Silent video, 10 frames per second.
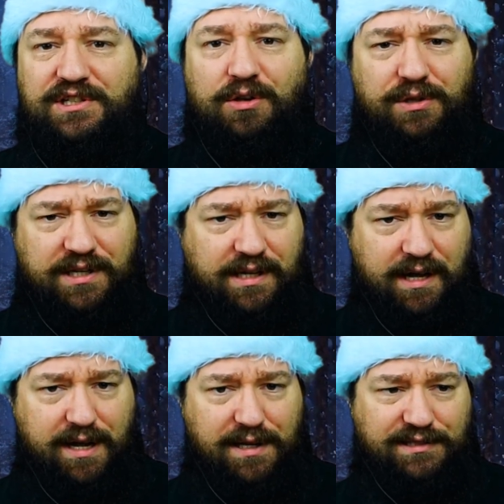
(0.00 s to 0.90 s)
is Jose
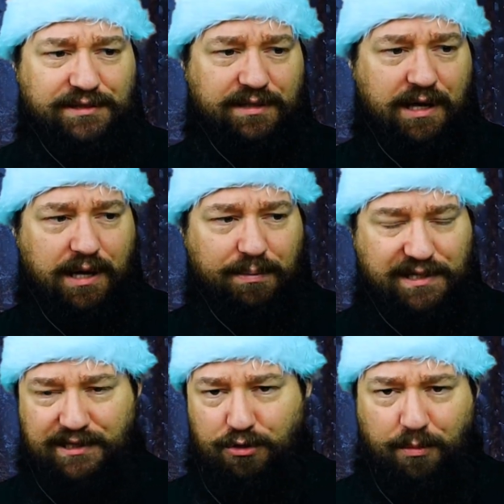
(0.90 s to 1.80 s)
Carreras,
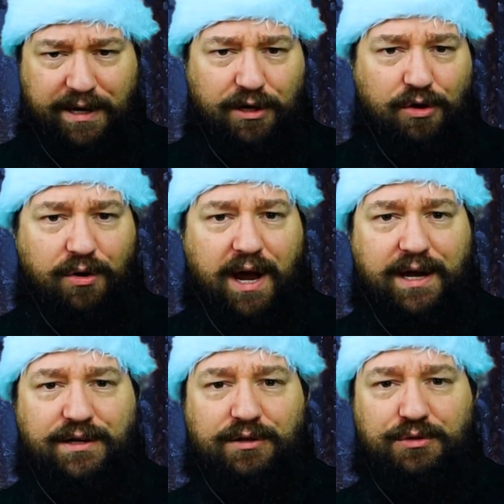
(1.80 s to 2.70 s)
Placido Domingo,
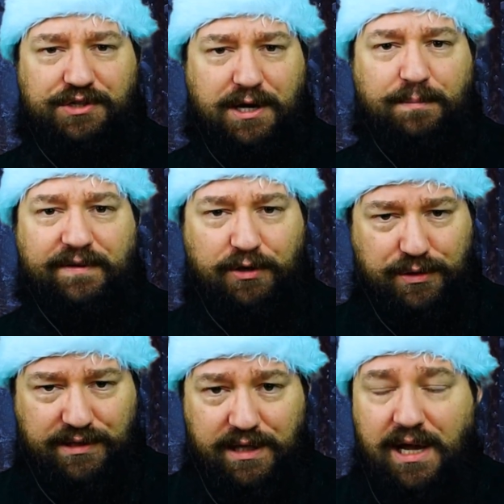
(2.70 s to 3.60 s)
and Luciano
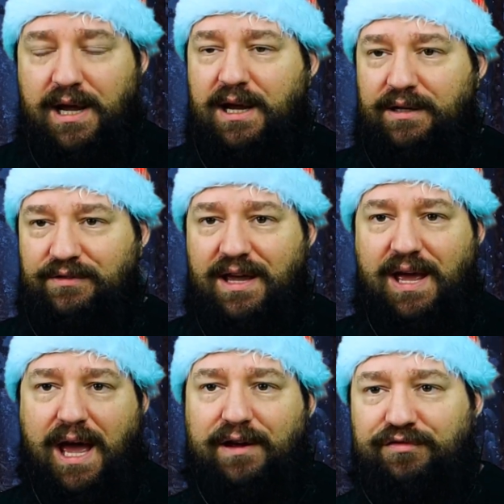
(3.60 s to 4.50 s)
Pavarotti, they
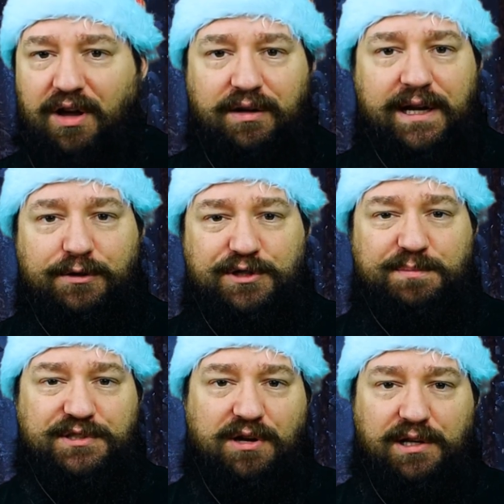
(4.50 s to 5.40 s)
have done a
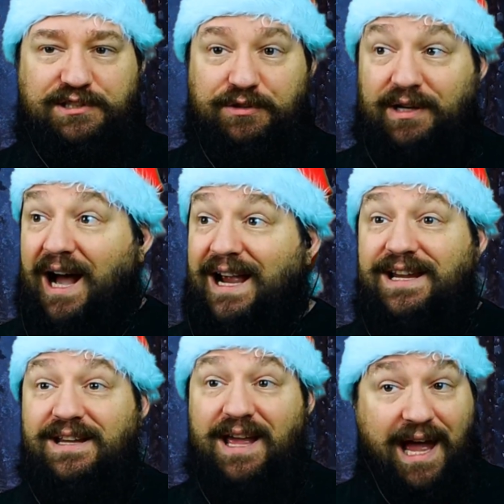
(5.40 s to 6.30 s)
Christmas concert.
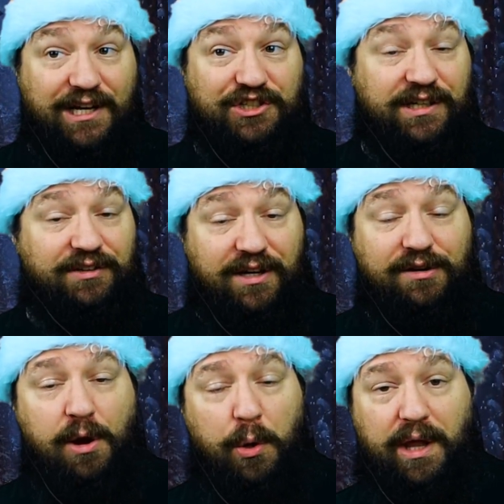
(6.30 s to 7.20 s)
I actually
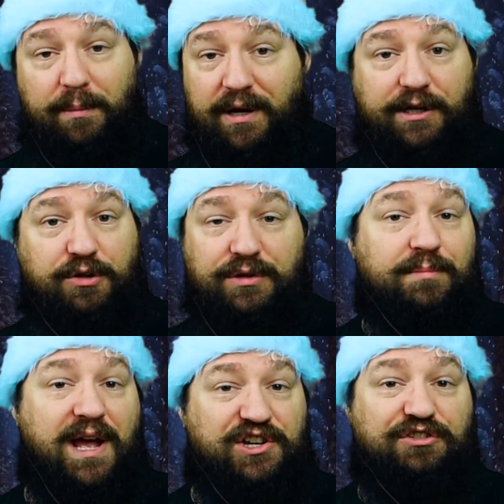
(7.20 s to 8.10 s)
didn't know that, but I couldn't
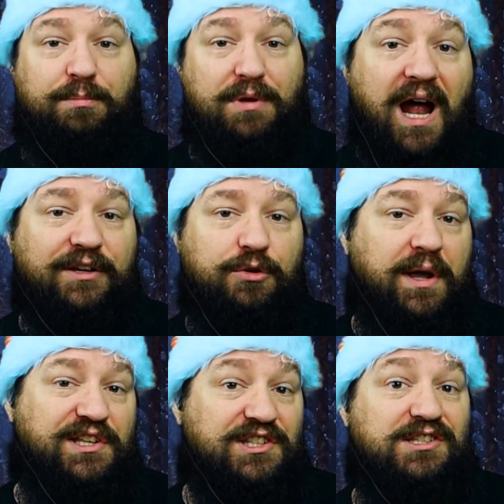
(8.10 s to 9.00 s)
imagine them not
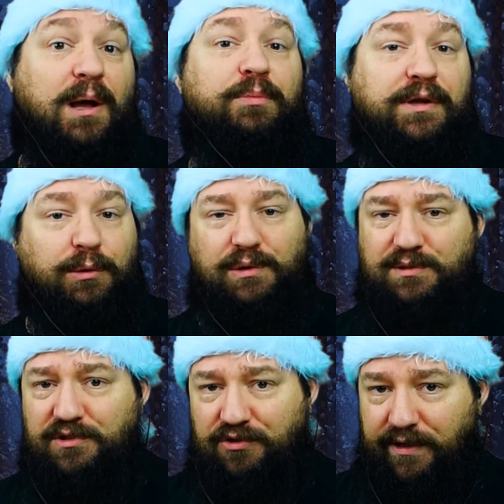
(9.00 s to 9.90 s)
doing something
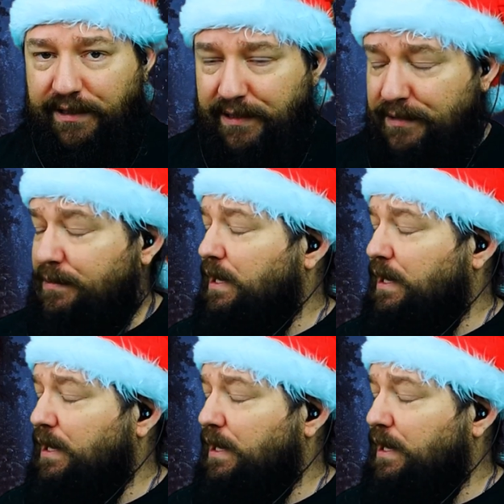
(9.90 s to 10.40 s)
Christmas related.